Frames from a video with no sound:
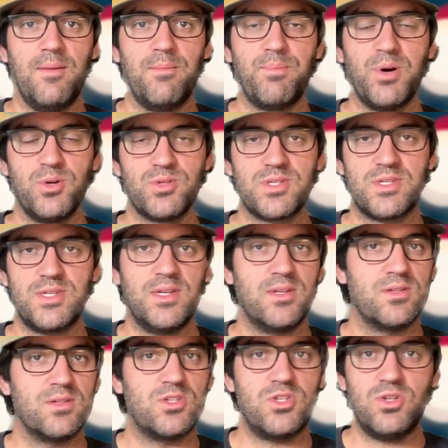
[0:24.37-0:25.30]

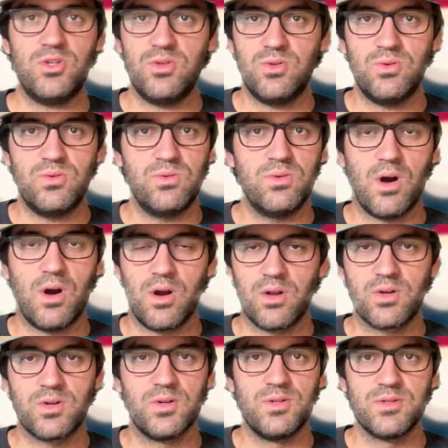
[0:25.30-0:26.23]
posting 2
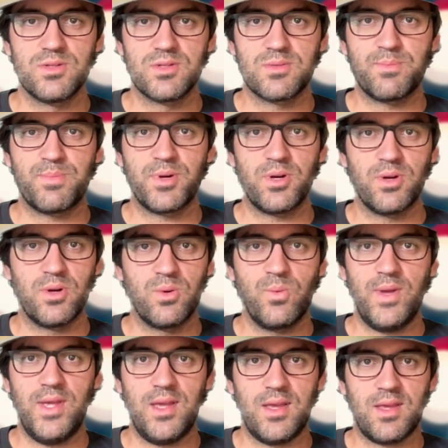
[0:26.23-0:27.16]
articles per
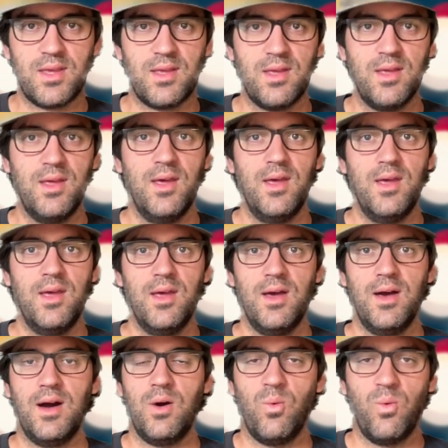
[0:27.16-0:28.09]
week,
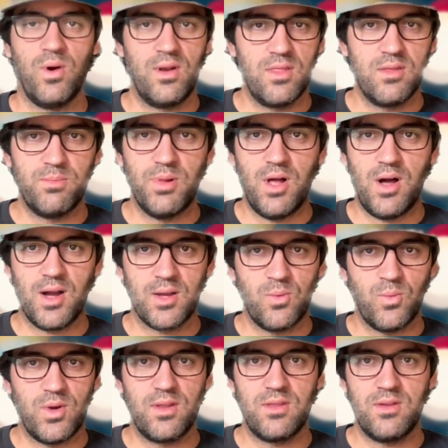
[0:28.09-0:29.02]
one to the blog
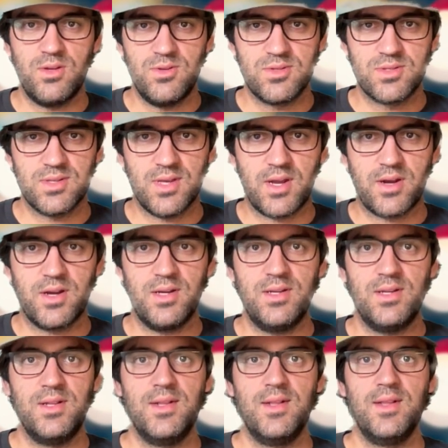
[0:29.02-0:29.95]
and one to the
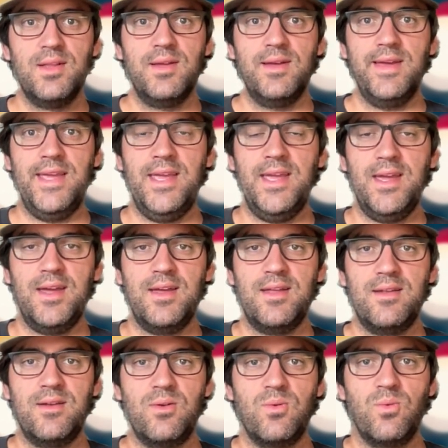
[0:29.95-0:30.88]
newsletter.
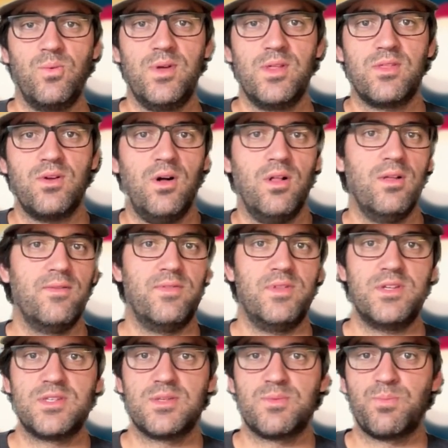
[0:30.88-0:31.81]
And with all of
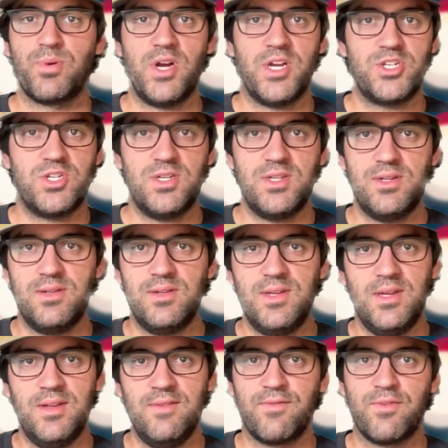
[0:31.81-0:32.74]
this prescient
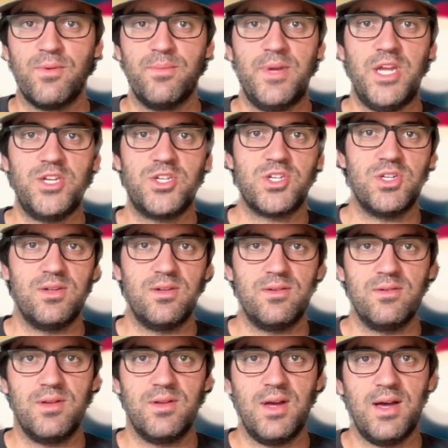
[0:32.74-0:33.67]

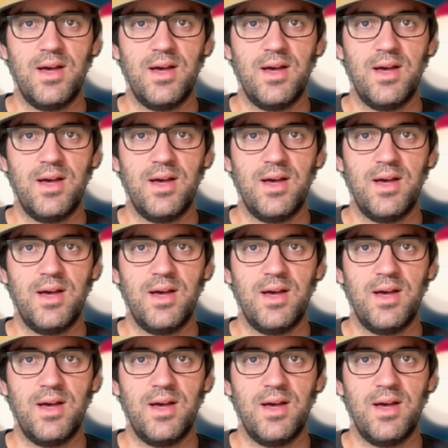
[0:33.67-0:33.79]
information